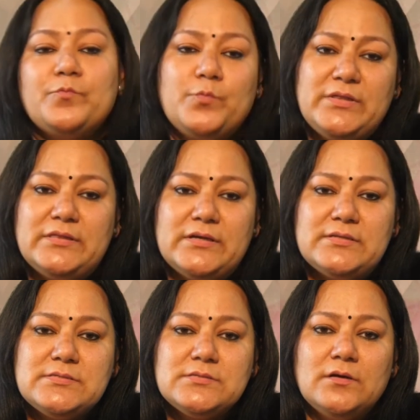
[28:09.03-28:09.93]
With
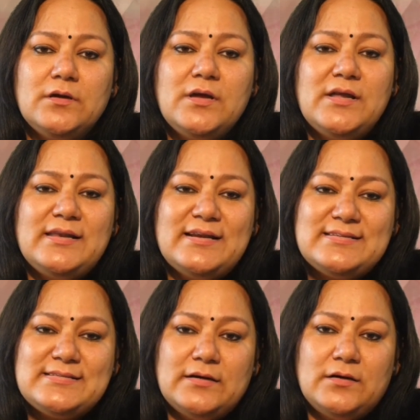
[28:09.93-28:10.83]
this,
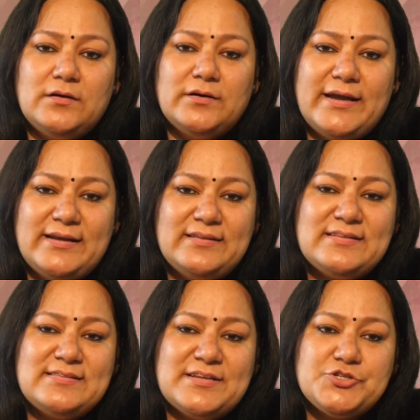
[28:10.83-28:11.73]
let's uh, end
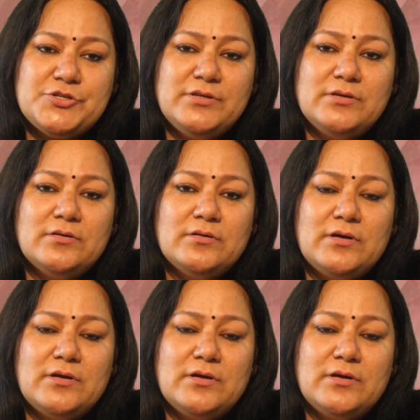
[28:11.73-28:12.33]
this session.